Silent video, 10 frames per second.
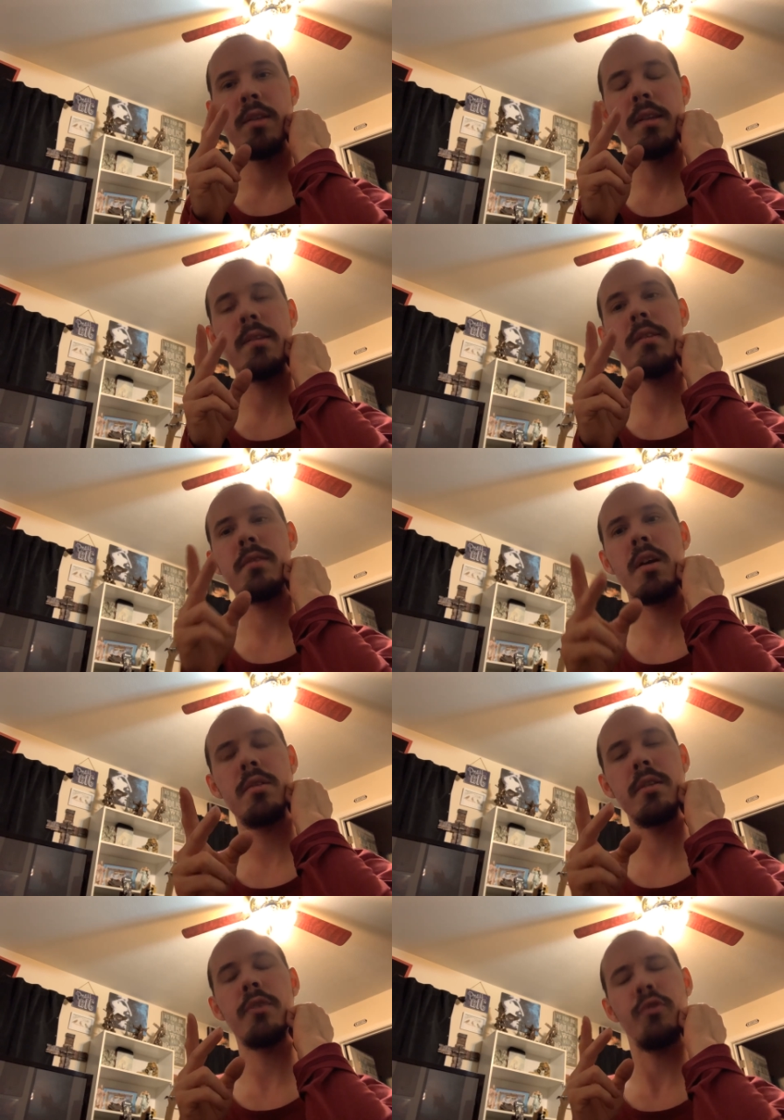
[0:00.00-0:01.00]
to
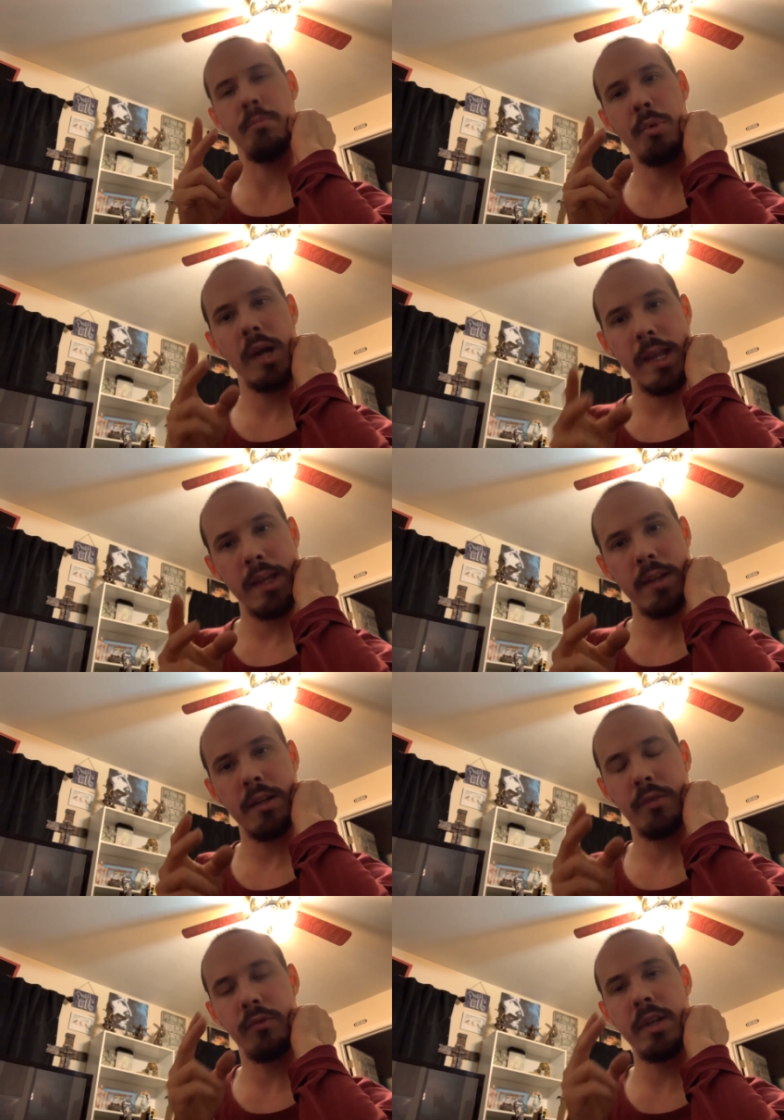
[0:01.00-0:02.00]
discourage us from praying
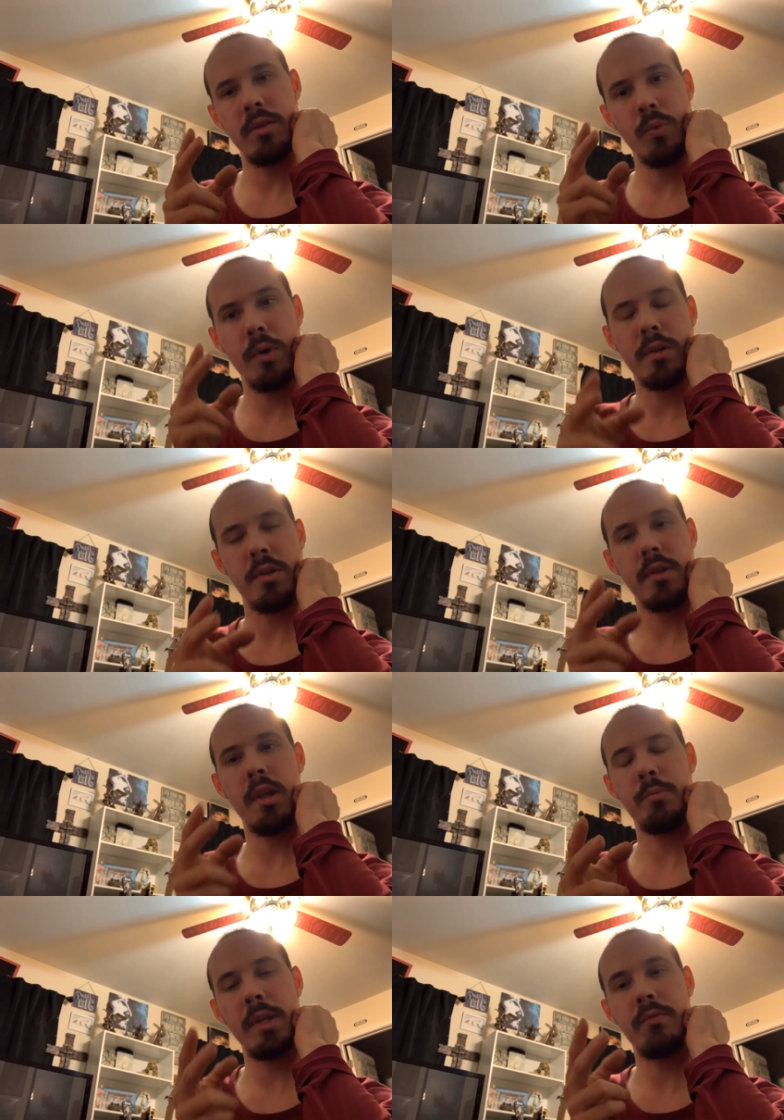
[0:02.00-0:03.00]
and reading the word
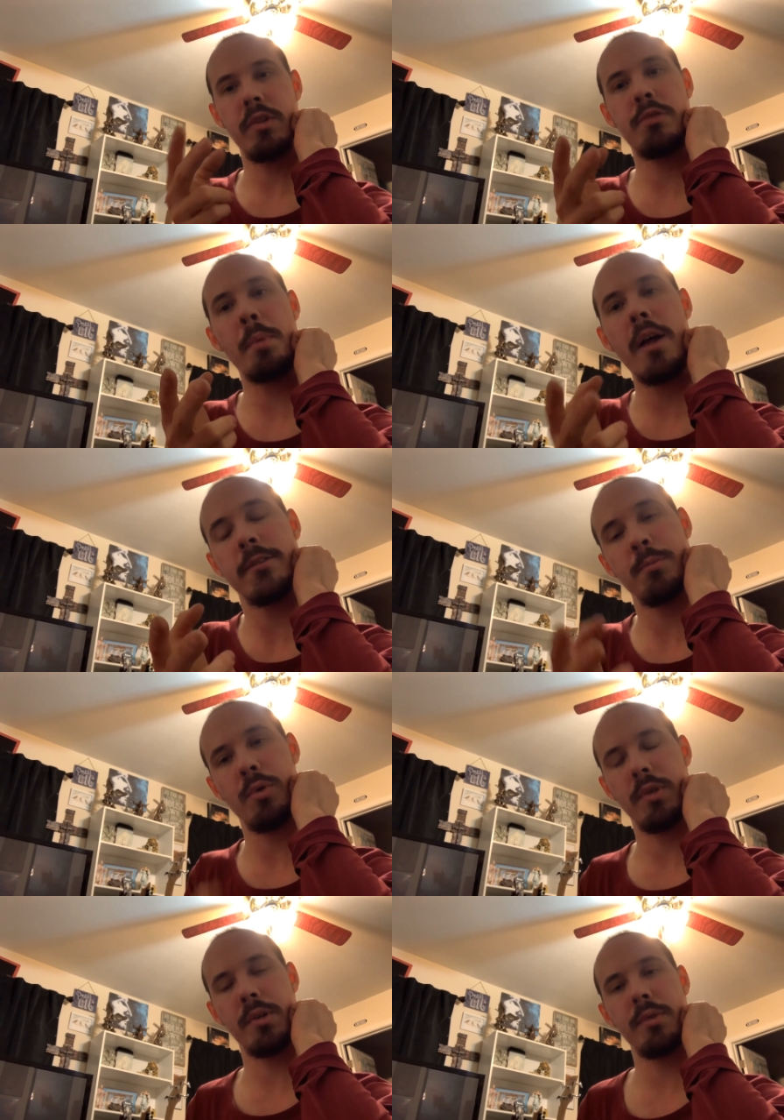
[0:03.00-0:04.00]
and being
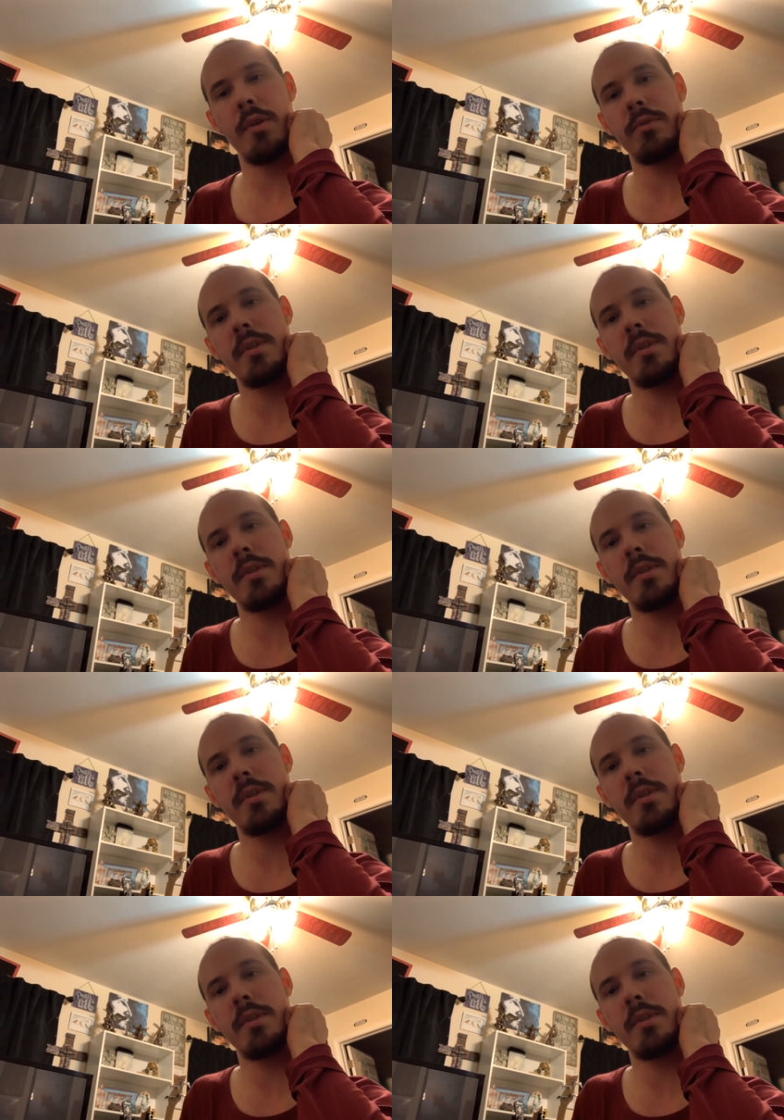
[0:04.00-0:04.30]
responsible and doing those